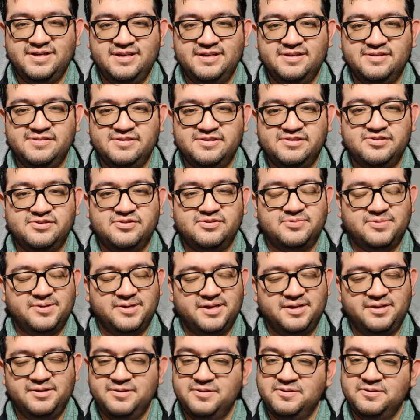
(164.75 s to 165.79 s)
Eden Zero when
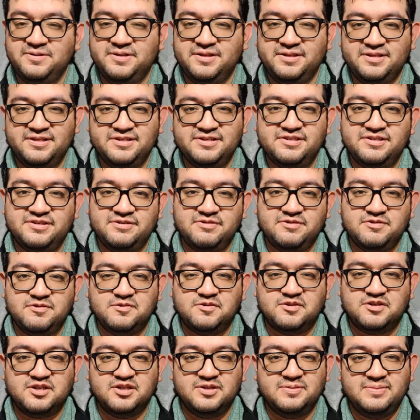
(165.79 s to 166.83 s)
I knew that this series
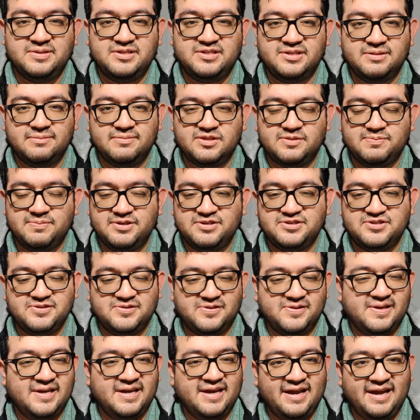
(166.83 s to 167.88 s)
was going to be something
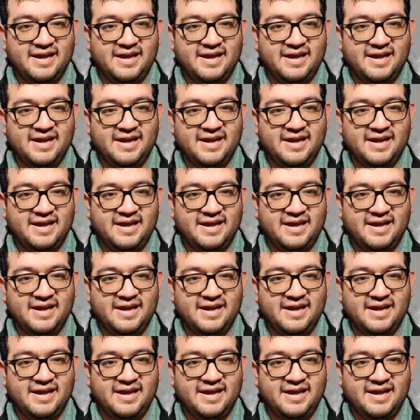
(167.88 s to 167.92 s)
special?